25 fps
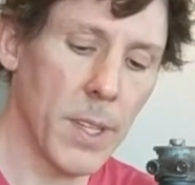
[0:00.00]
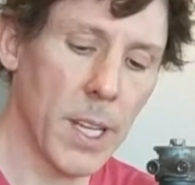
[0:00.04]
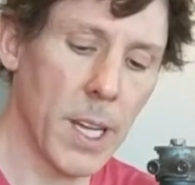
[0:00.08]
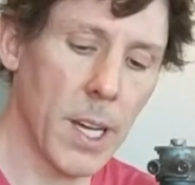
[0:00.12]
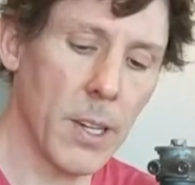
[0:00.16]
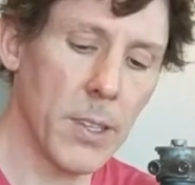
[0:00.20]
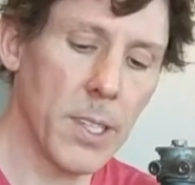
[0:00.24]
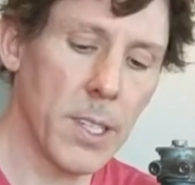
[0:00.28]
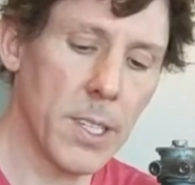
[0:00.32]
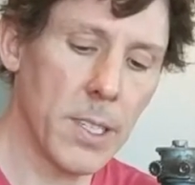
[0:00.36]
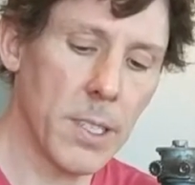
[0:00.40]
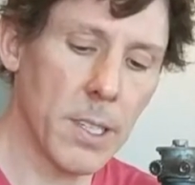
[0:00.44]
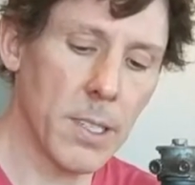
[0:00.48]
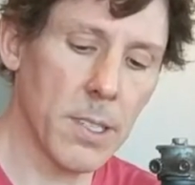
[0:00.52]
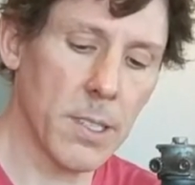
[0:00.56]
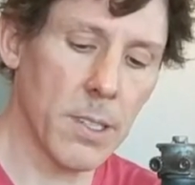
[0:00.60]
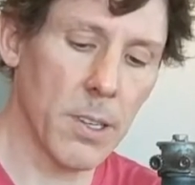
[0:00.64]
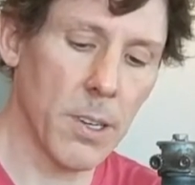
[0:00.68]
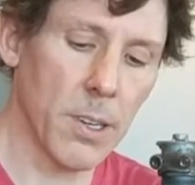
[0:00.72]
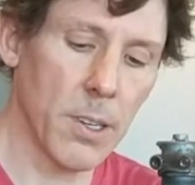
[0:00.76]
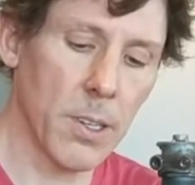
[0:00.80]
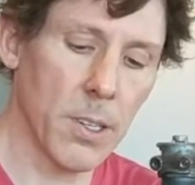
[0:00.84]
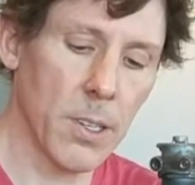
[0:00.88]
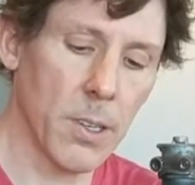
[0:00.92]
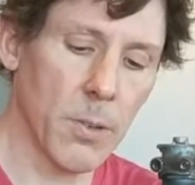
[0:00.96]
Now this
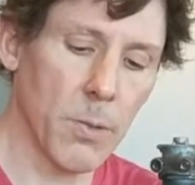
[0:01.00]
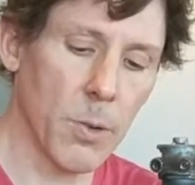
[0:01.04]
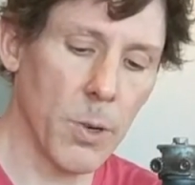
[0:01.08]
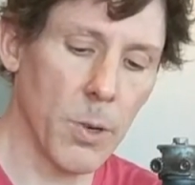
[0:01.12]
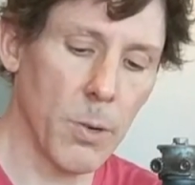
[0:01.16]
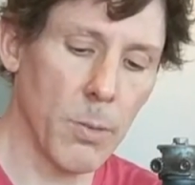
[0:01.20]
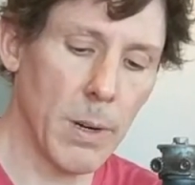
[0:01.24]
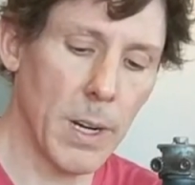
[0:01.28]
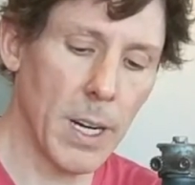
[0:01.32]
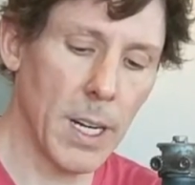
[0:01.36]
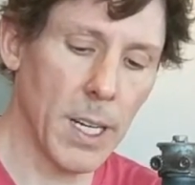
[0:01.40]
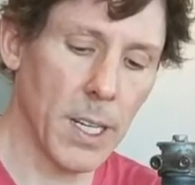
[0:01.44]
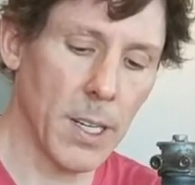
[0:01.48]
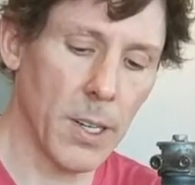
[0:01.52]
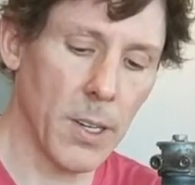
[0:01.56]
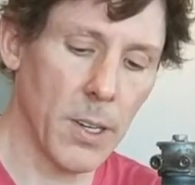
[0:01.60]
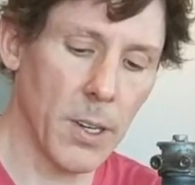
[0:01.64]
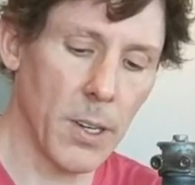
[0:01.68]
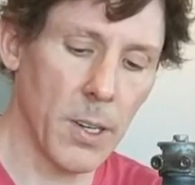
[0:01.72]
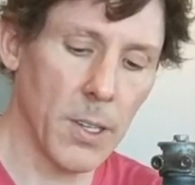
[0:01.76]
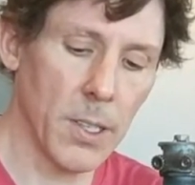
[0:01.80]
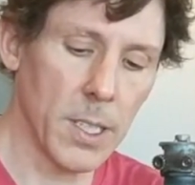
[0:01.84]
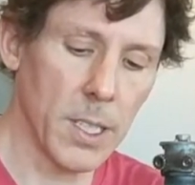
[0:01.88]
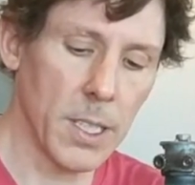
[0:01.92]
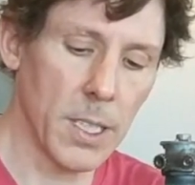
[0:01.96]
doesn't hurt the robot at
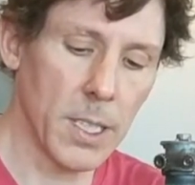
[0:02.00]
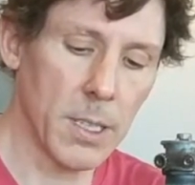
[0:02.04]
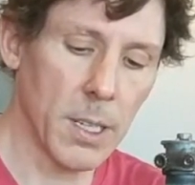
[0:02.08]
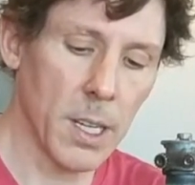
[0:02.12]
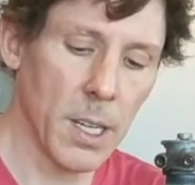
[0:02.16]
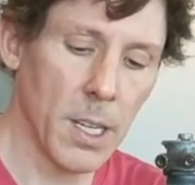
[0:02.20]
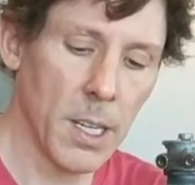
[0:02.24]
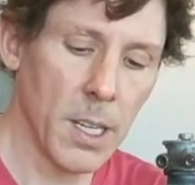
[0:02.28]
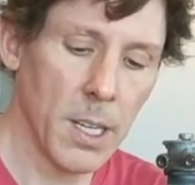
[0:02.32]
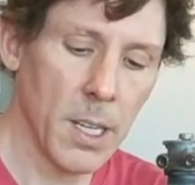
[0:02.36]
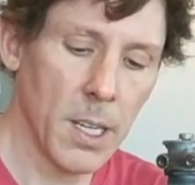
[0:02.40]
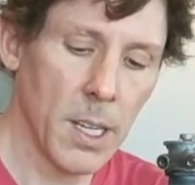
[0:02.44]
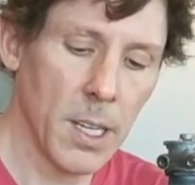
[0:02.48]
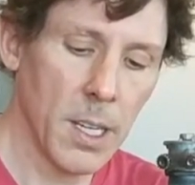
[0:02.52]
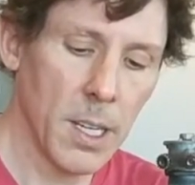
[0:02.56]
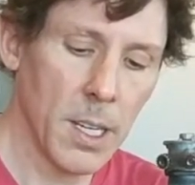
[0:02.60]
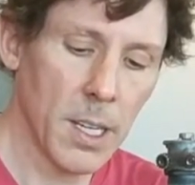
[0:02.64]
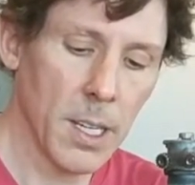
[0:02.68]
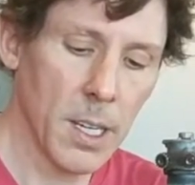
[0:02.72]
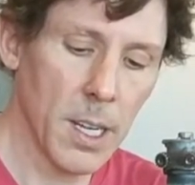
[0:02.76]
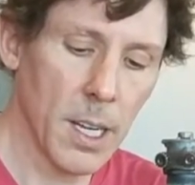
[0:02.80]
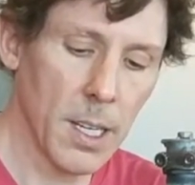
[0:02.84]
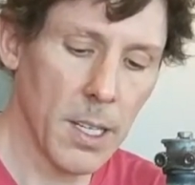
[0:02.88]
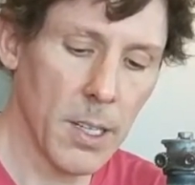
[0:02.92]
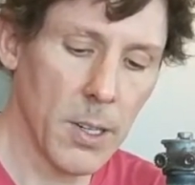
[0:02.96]
all. He's
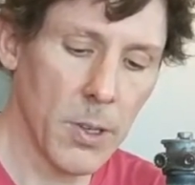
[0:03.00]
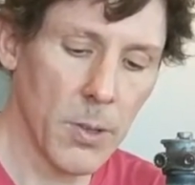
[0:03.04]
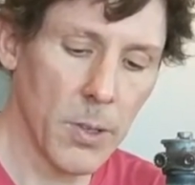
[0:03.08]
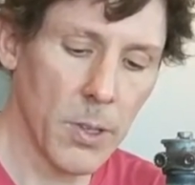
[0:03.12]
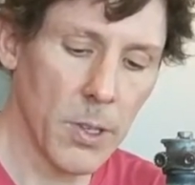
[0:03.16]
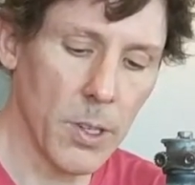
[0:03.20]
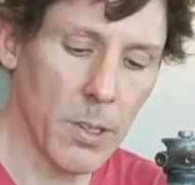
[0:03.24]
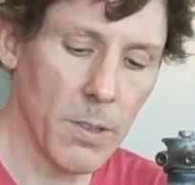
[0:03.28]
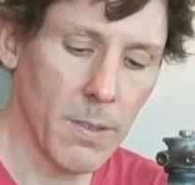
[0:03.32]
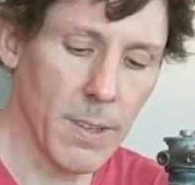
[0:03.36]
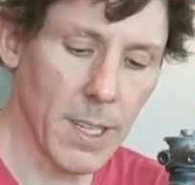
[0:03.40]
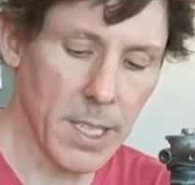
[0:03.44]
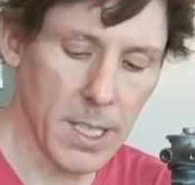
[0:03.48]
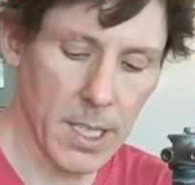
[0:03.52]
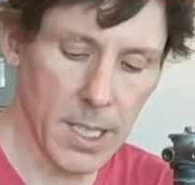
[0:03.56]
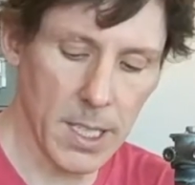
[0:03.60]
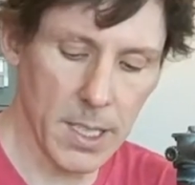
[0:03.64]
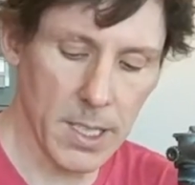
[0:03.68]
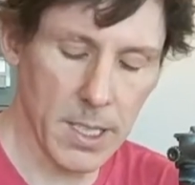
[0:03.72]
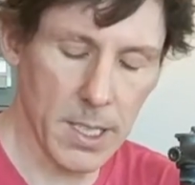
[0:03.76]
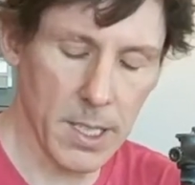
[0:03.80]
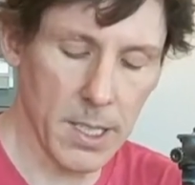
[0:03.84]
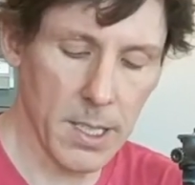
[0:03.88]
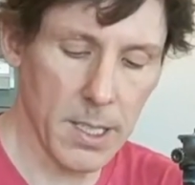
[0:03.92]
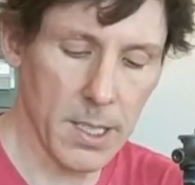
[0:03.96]
got no nerve
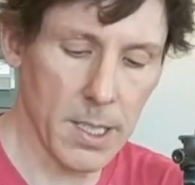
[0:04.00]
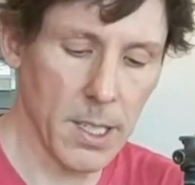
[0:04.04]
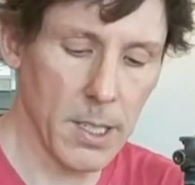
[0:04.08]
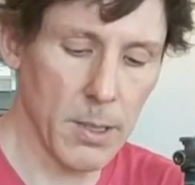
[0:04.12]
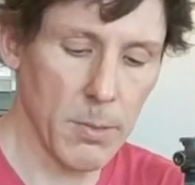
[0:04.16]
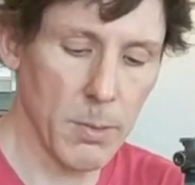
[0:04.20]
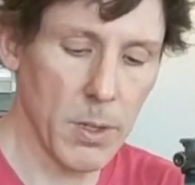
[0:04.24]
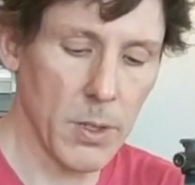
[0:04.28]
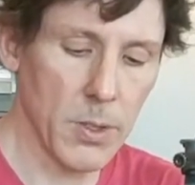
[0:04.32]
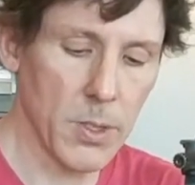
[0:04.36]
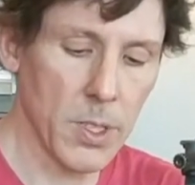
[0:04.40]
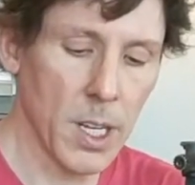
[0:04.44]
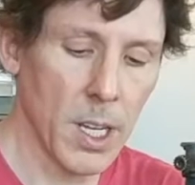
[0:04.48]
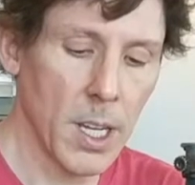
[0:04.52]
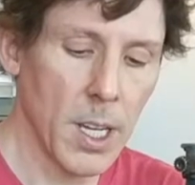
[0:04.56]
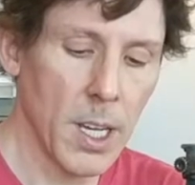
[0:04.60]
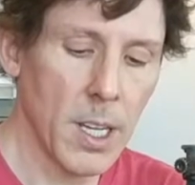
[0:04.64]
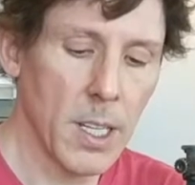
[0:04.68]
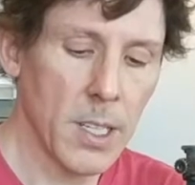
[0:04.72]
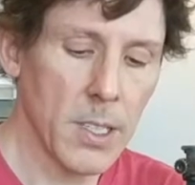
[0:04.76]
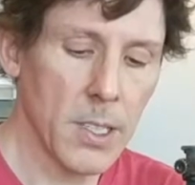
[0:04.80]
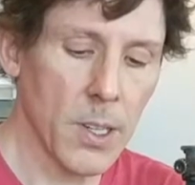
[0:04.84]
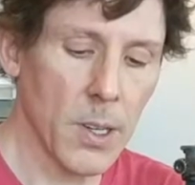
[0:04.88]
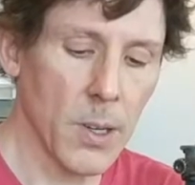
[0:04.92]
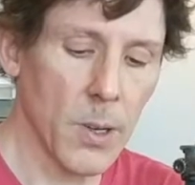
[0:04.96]
endings in his elbows.
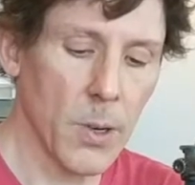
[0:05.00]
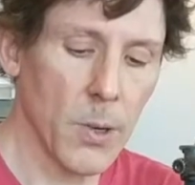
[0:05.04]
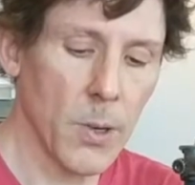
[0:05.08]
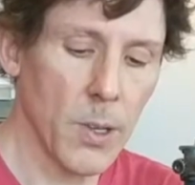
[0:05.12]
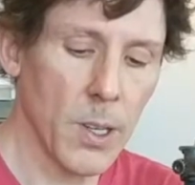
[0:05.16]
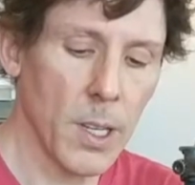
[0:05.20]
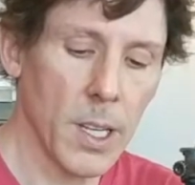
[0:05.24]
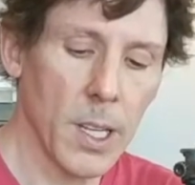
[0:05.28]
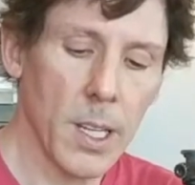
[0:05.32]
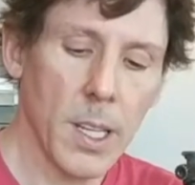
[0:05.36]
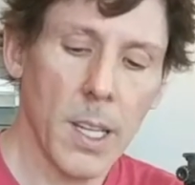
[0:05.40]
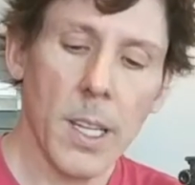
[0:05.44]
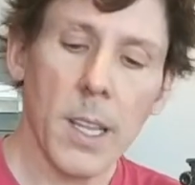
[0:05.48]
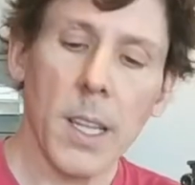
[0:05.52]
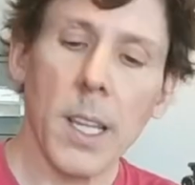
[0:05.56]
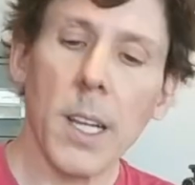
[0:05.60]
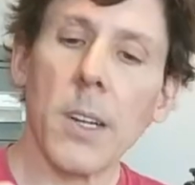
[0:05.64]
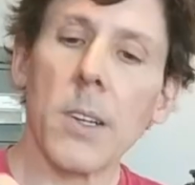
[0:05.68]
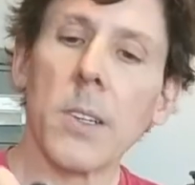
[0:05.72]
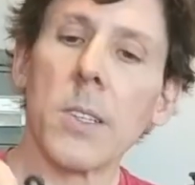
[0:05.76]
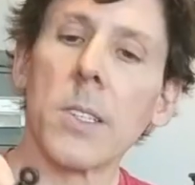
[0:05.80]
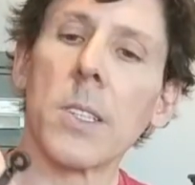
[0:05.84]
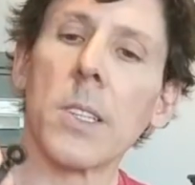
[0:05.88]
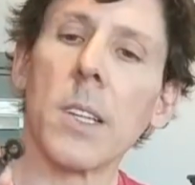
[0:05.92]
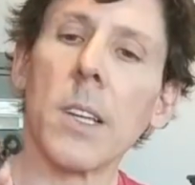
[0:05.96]
So
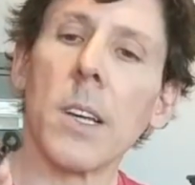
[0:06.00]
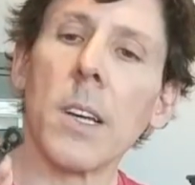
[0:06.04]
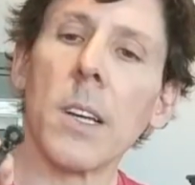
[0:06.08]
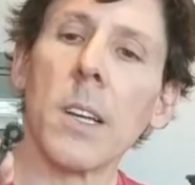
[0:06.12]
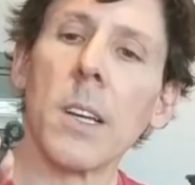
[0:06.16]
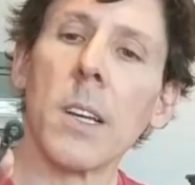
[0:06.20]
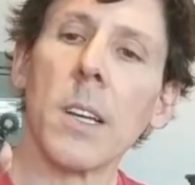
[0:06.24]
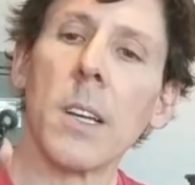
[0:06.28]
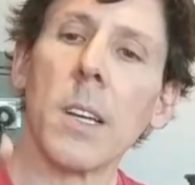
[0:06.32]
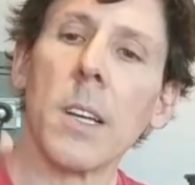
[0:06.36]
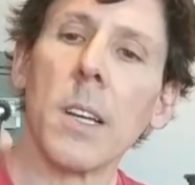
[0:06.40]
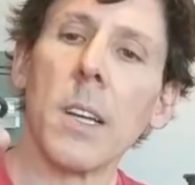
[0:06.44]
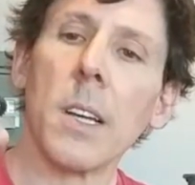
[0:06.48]
there's the